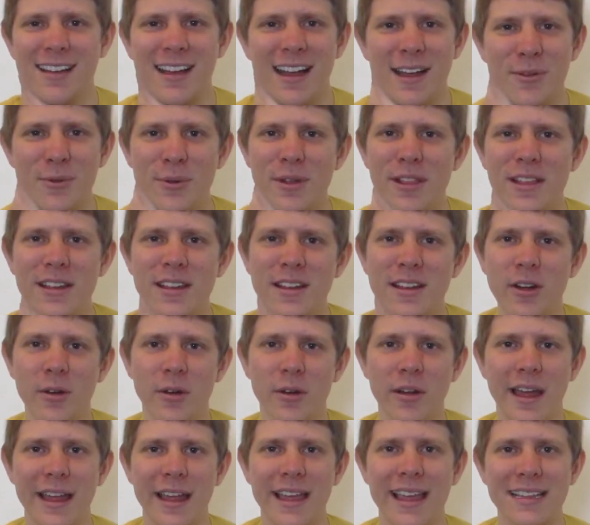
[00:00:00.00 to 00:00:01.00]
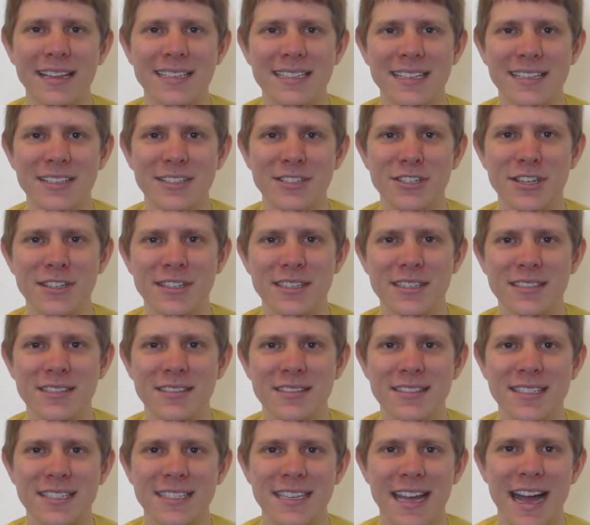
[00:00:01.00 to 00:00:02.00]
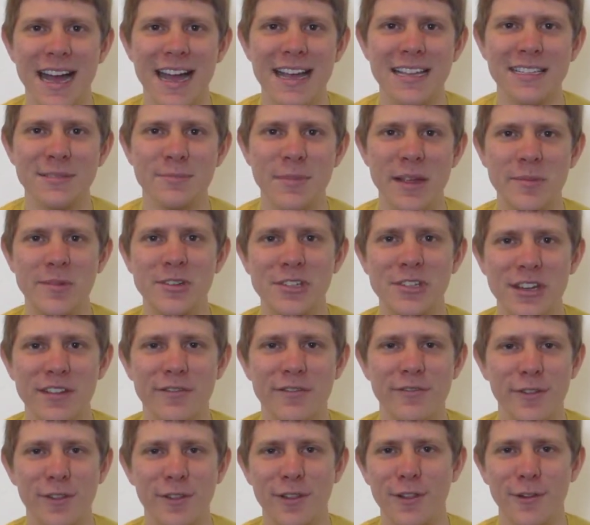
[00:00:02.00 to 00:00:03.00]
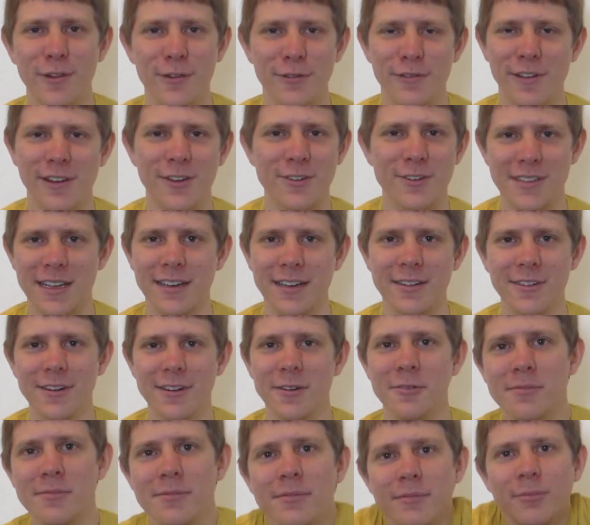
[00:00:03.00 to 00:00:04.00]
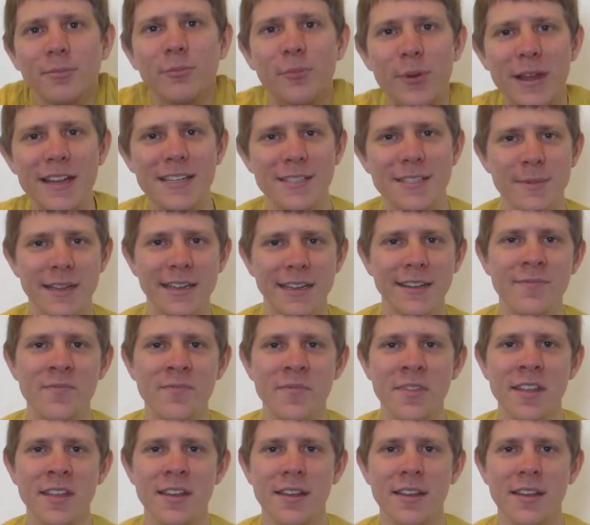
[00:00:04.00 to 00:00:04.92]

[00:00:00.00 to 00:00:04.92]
I really don't. I guess it's just size. Maybe she can feel the little fingers. I don't know. Beats me.